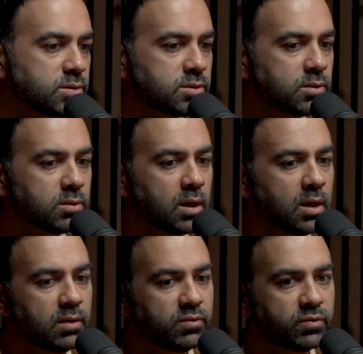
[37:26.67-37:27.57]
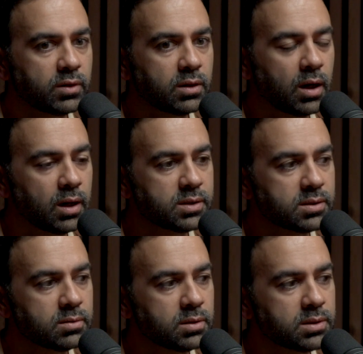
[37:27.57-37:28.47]
And so for us,
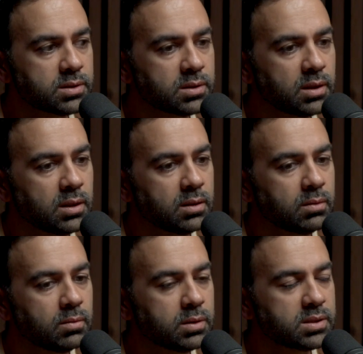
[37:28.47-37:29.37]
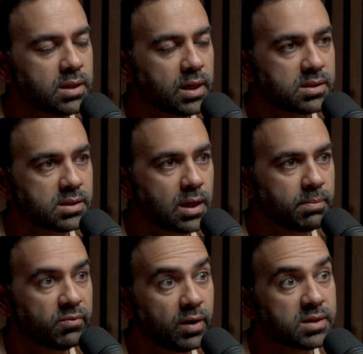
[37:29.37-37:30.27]
it was, what's the next step?
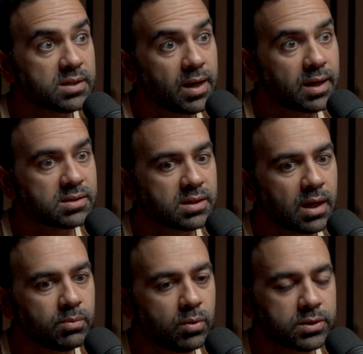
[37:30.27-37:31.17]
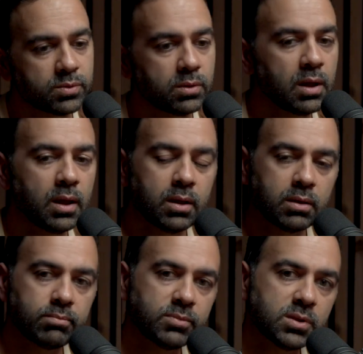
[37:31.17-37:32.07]
And for us, the next step was, well,
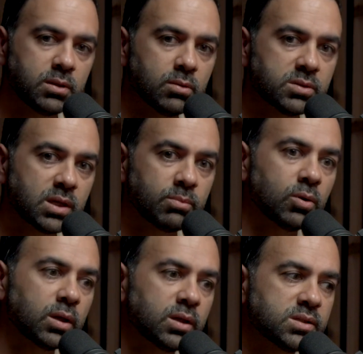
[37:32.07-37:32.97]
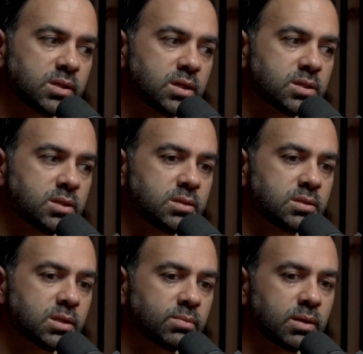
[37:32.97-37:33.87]
you know, some organizations,
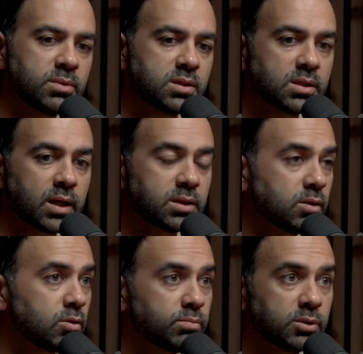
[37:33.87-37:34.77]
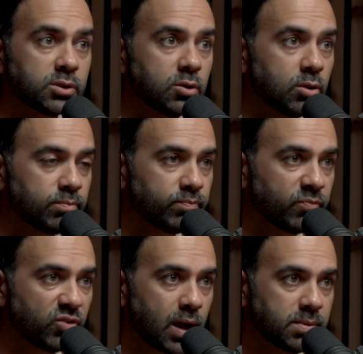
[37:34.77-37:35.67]
some communities like to go and build a home
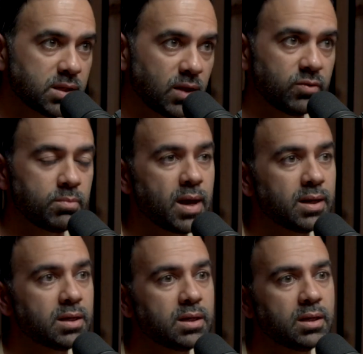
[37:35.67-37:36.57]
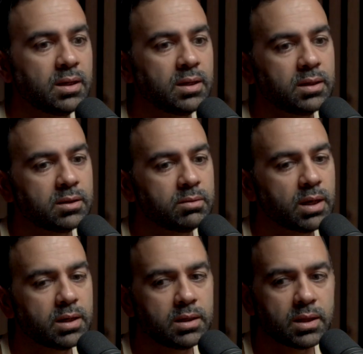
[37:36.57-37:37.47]
for Habitat for Humanity.
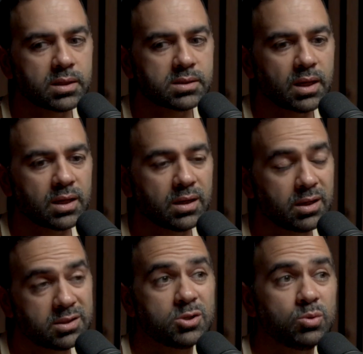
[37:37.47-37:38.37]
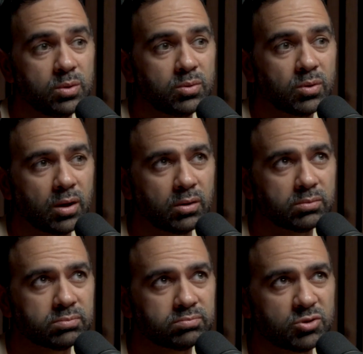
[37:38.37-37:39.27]
Humanity, that's like a two uh,
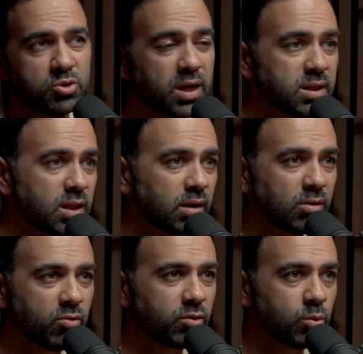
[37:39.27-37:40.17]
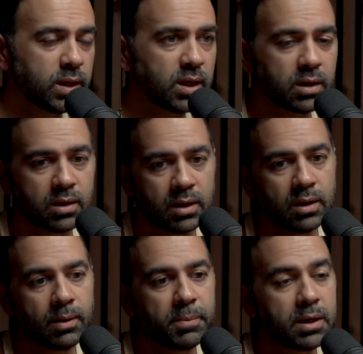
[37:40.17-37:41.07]
two day thing over a weekend.
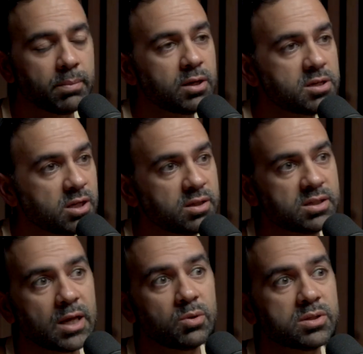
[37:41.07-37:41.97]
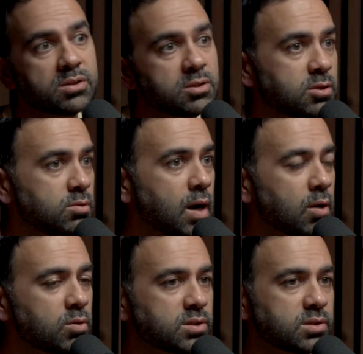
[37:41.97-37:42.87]
Peanut butter and jelly sandwiches, two
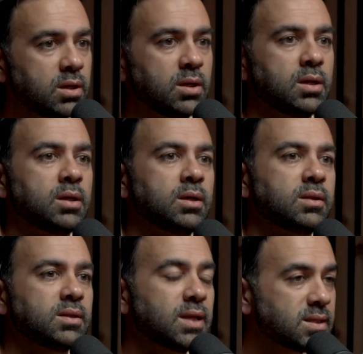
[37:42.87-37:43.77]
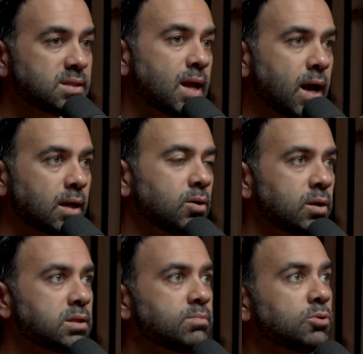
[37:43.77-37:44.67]
hours. That's not
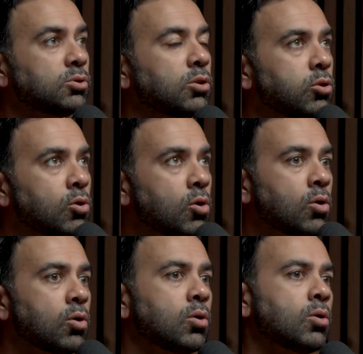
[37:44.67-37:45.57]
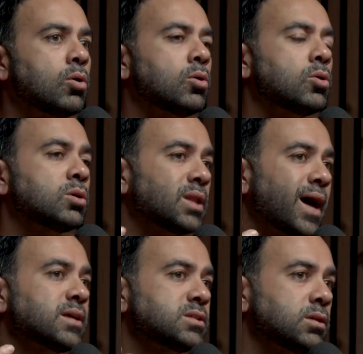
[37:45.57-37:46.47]
going to build long
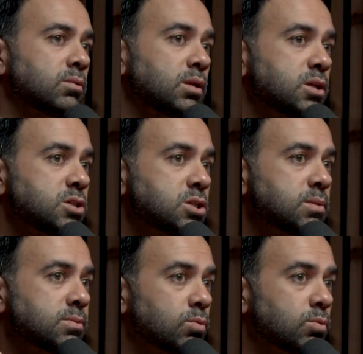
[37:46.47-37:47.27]
lasting relationships.